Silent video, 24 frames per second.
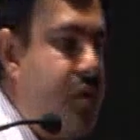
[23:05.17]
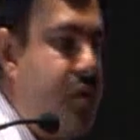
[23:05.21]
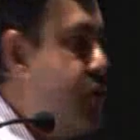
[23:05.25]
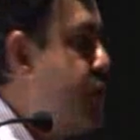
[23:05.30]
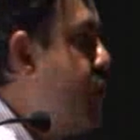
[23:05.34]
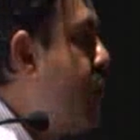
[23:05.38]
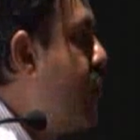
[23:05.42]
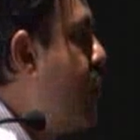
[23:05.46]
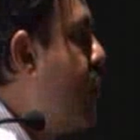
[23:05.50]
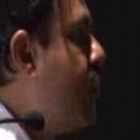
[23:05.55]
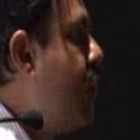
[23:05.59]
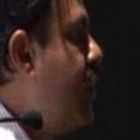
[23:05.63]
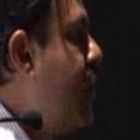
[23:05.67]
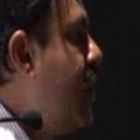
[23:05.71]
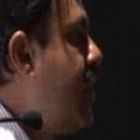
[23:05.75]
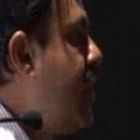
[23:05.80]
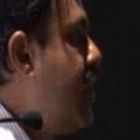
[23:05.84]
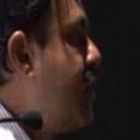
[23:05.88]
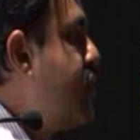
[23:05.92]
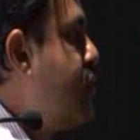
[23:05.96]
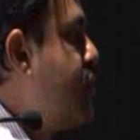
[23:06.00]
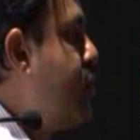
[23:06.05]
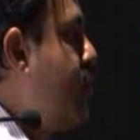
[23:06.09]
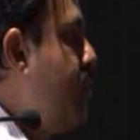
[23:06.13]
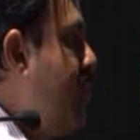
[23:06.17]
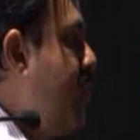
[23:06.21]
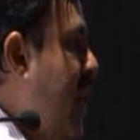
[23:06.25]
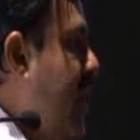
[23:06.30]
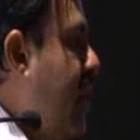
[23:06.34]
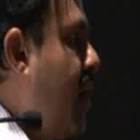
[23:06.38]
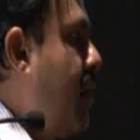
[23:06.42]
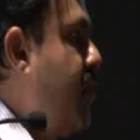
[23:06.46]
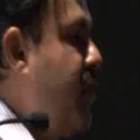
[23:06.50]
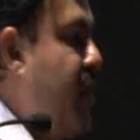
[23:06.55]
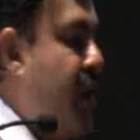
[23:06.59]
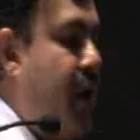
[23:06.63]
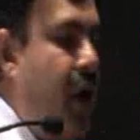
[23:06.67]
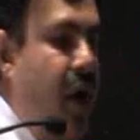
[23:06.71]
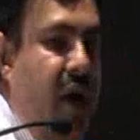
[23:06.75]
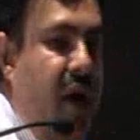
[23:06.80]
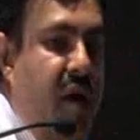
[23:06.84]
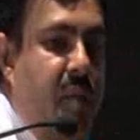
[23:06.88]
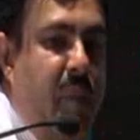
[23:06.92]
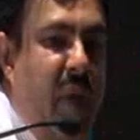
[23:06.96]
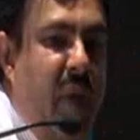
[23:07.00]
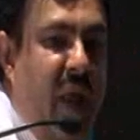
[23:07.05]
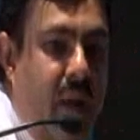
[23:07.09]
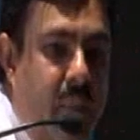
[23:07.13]
So it has to pick up the
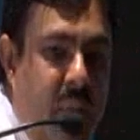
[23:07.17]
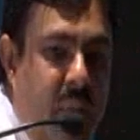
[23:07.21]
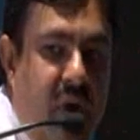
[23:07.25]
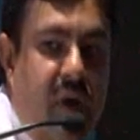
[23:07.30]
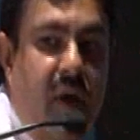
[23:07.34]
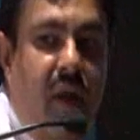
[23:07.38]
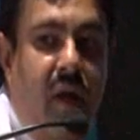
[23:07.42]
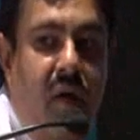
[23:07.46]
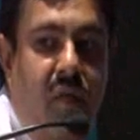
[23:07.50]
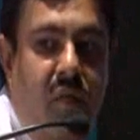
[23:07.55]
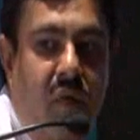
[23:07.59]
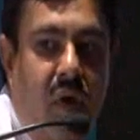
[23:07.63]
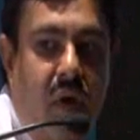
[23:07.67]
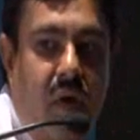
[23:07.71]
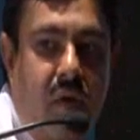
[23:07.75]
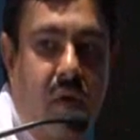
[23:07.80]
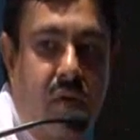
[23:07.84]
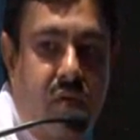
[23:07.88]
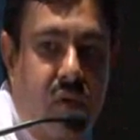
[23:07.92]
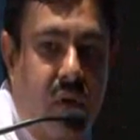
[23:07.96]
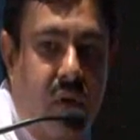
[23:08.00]
correct parameter and work.